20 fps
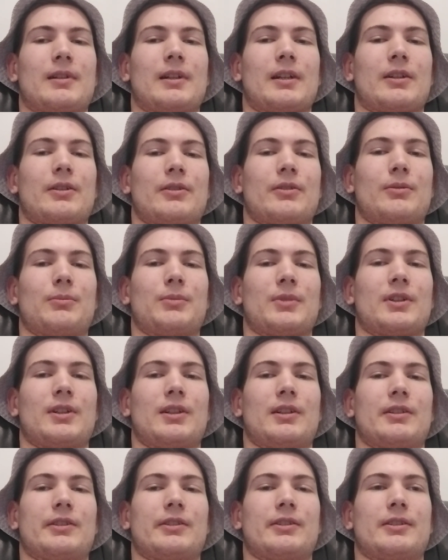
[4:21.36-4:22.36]
economically
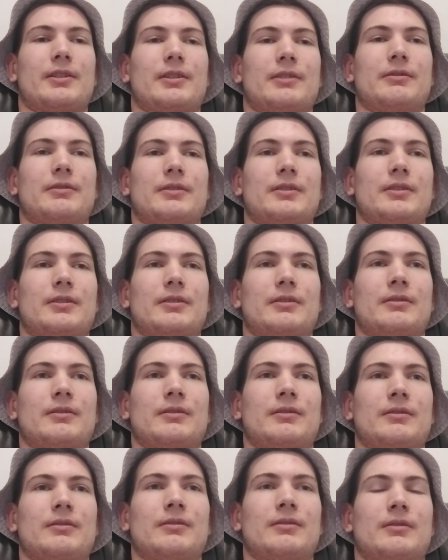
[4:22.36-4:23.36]
and stuff. And
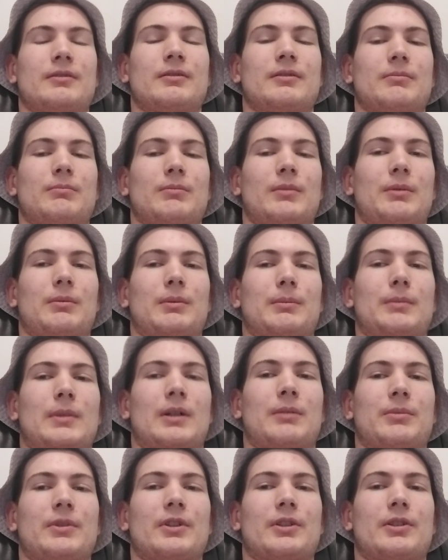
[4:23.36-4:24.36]
my
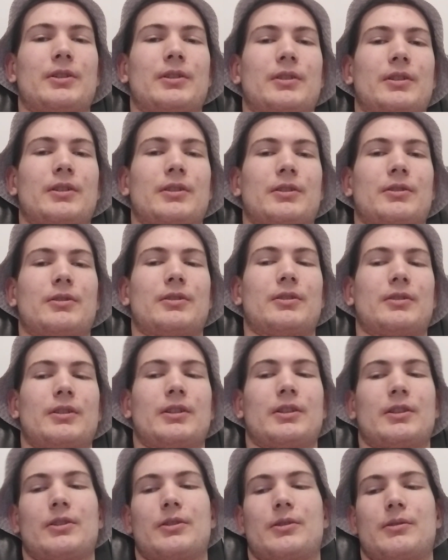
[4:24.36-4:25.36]
mom didn't
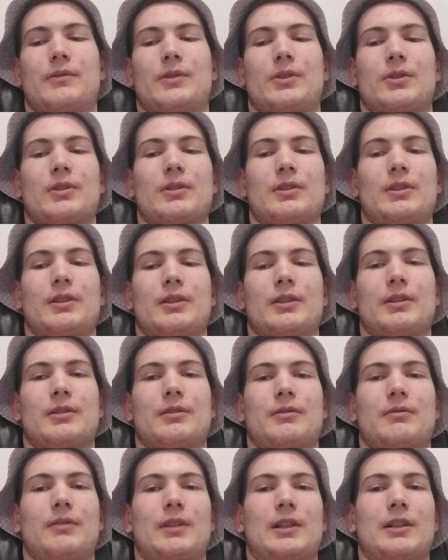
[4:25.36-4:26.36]
needed to work like
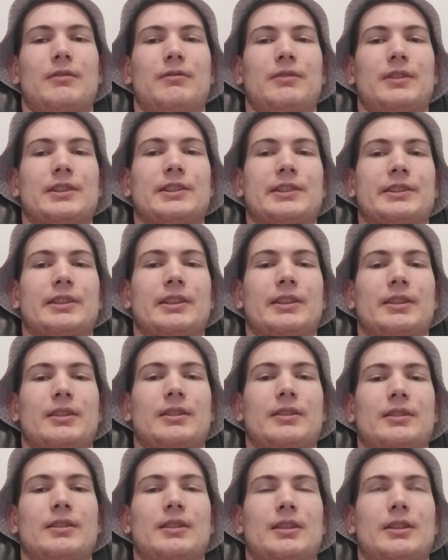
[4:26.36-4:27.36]
12,
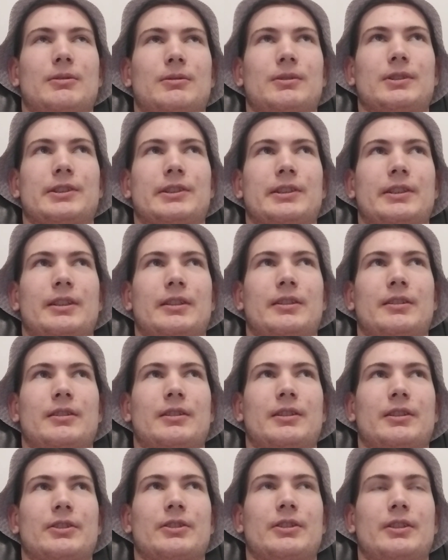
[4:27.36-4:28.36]
16 hours
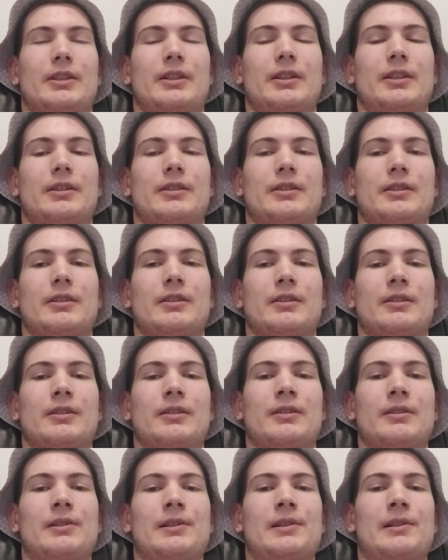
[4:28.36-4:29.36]
each day, and
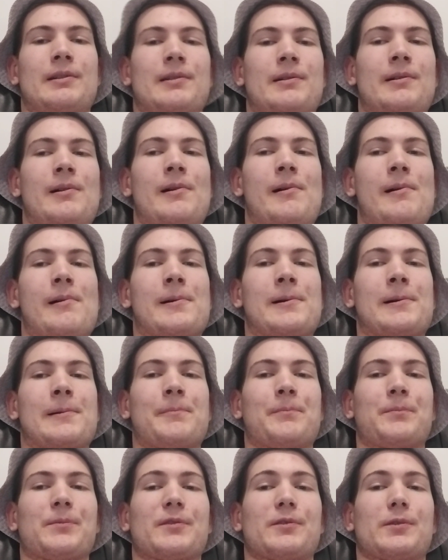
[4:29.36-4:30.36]

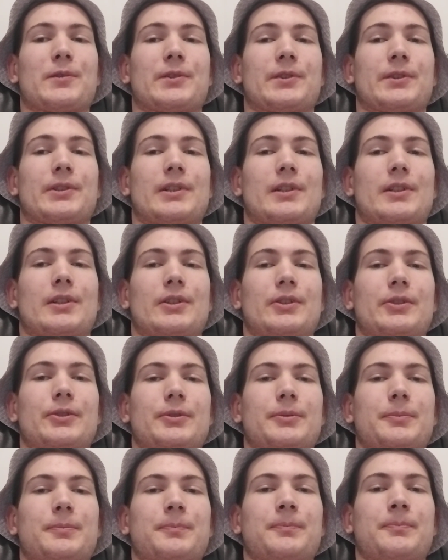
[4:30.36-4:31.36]
it wasn't
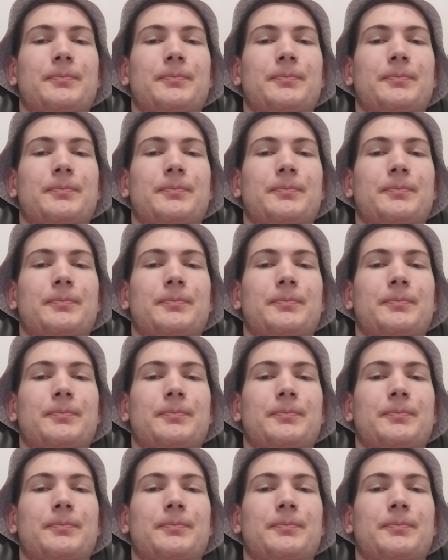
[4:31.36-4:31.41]
nice.